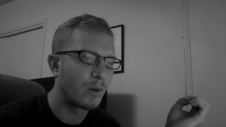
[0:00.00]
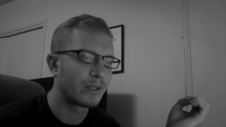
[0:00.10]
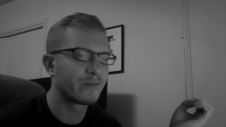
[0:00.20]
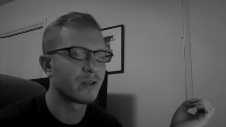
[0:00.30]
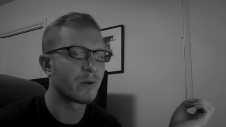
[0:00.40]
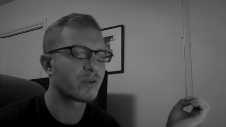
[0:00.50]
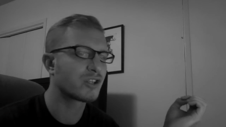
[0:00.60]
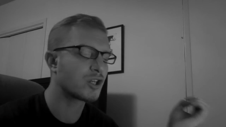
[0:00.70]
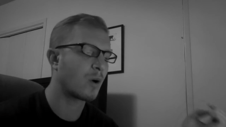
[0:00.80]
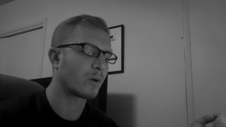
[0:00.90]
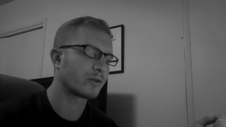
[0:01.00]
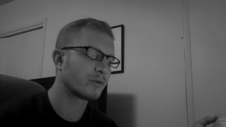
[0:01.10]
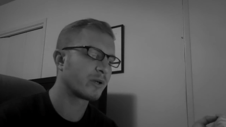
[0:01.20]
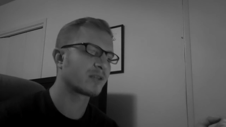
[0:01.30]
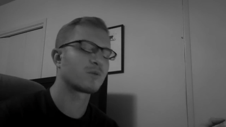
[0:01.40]
while even the most stalwart
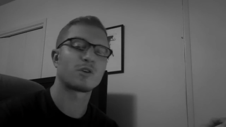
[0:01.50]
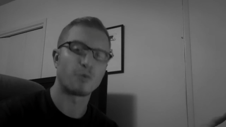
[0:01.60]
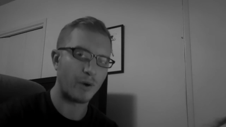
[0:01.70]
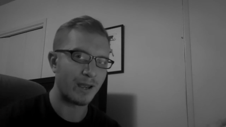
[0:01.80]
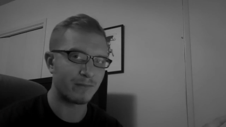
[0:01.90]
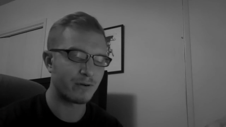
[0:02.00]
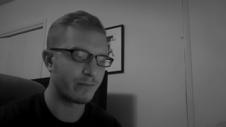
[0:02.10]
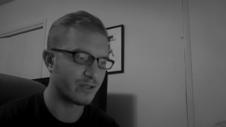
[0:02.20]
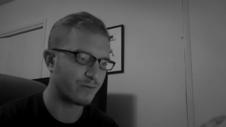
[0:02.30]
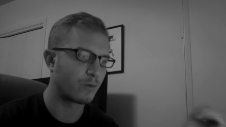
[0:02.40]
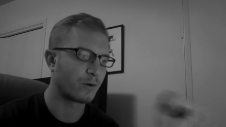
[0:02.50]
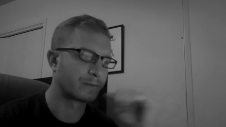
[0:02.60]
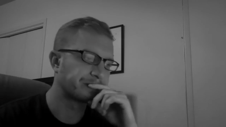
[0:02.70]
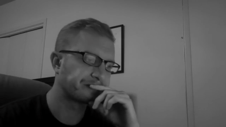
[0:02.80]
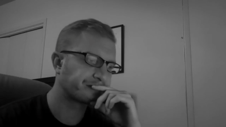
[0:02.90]
critics will grant premise 4.